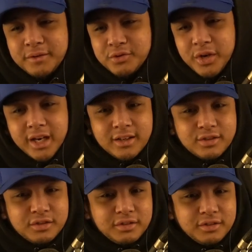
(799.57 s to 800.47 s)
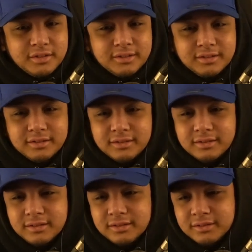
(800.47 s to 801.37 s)
Strange.
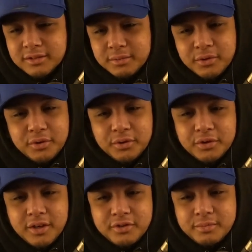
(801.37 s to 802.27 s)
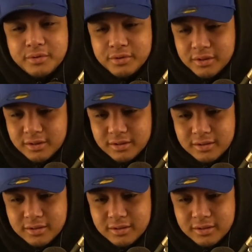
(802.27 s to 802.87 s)
Some good old country music.